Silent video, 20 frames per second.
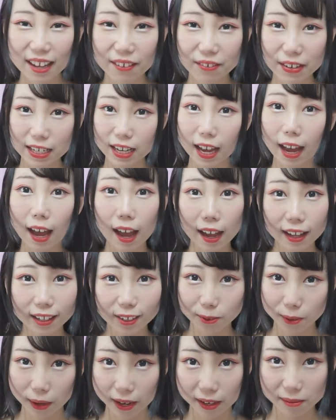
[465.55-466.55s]
love it. I
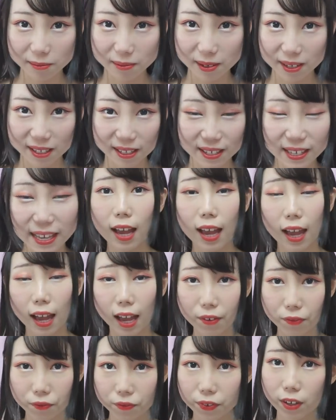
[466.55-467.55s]
highly recommend it.
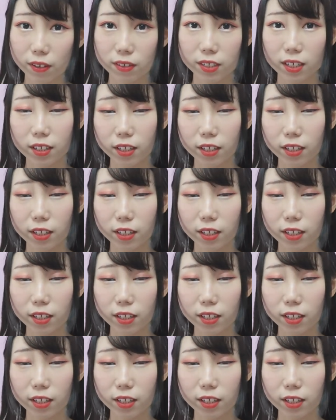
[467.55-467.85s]
I felt